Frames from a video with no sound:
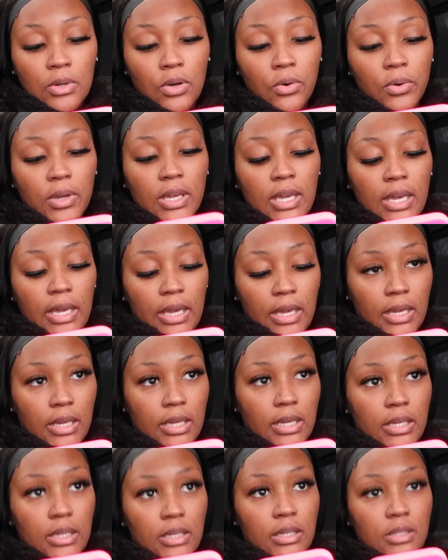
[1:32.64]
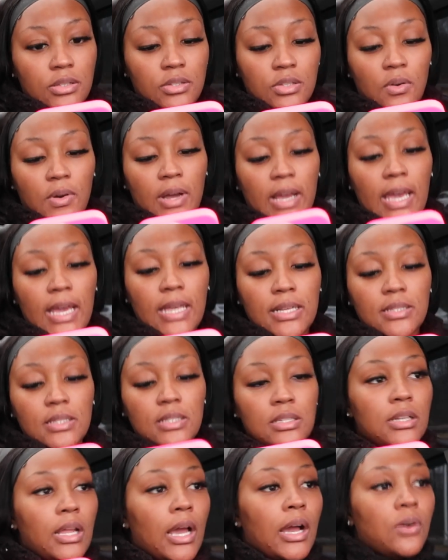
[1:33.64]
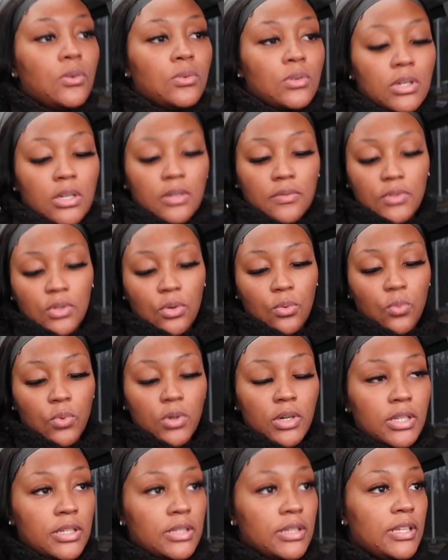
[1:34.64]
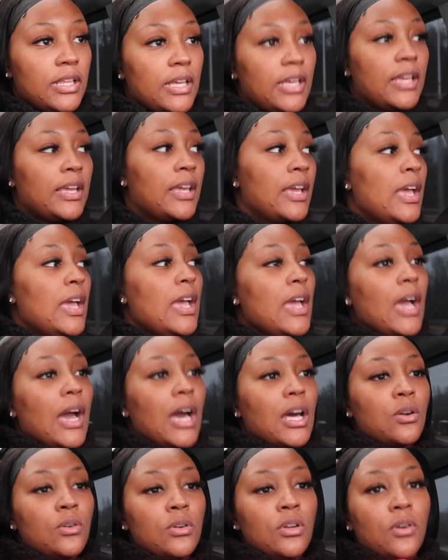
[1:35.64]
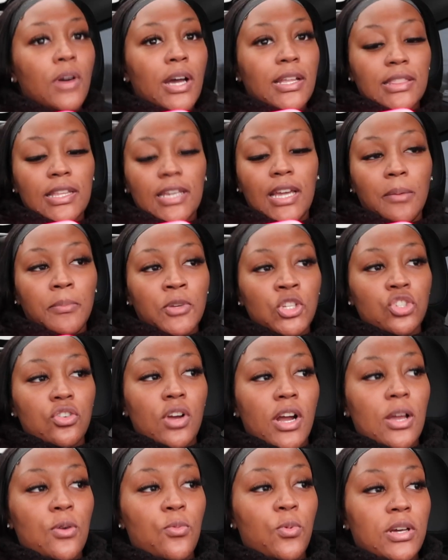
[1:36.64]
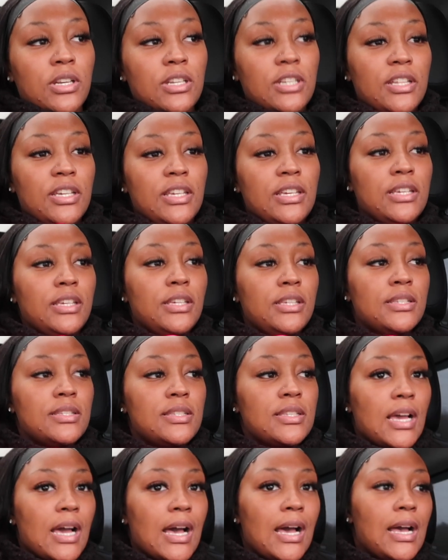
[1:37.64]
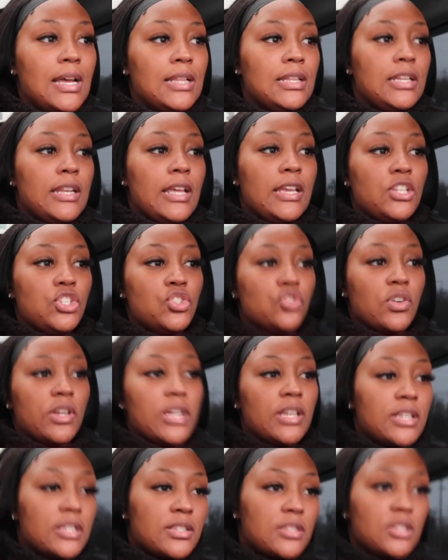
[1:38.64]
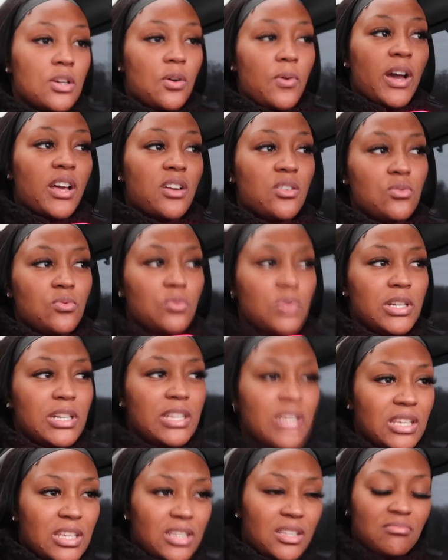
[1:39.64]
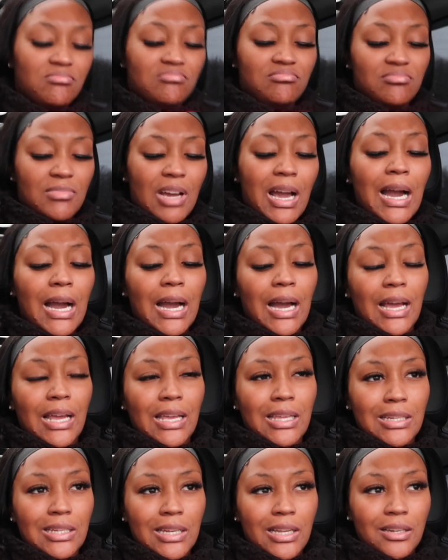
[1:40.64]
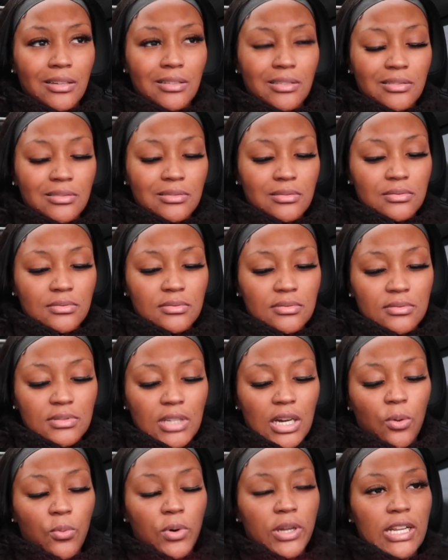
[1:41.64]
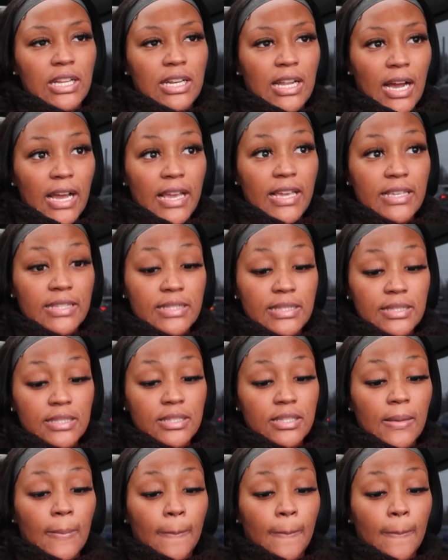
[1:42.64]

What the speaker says: okay, so I exit out of the one thing. I don't know, I think I'm gonna try one of these holiday drinks. So I don't want it hot, I want it iced.